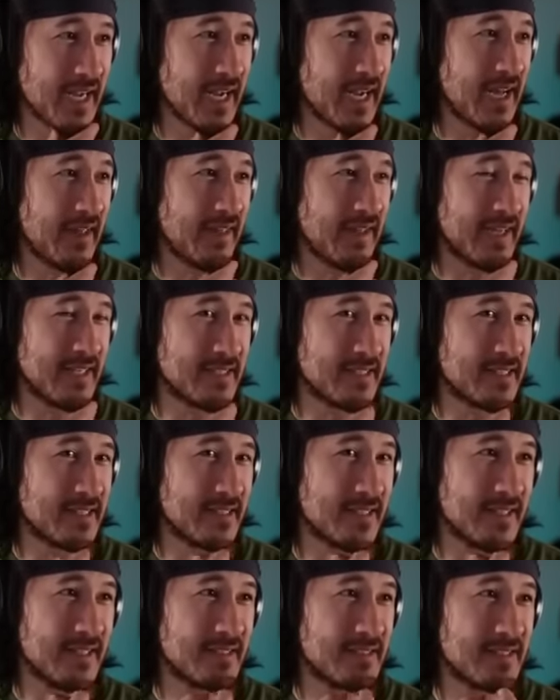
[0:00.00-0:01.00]
Yeah,
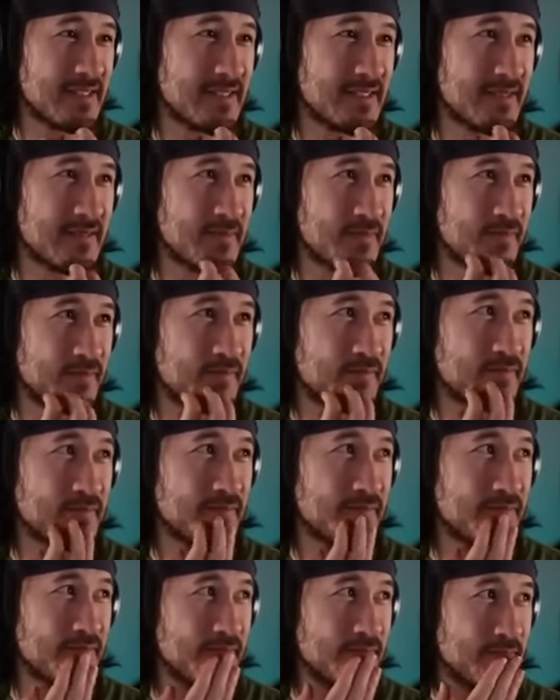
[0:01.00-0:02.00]
that's that's
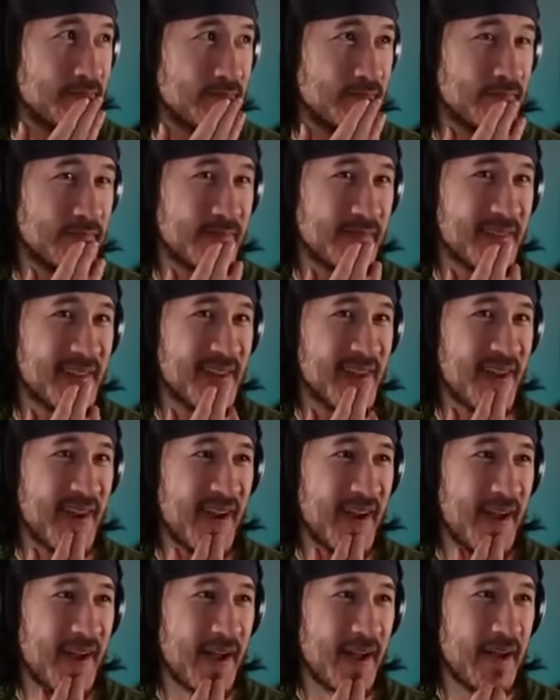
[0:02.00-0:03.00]
it, eh, eh, hmm. funny how that
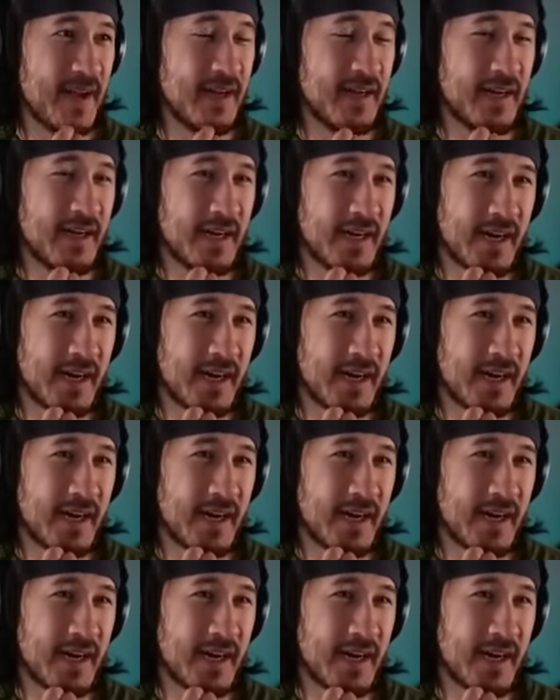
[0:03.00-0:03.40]
works.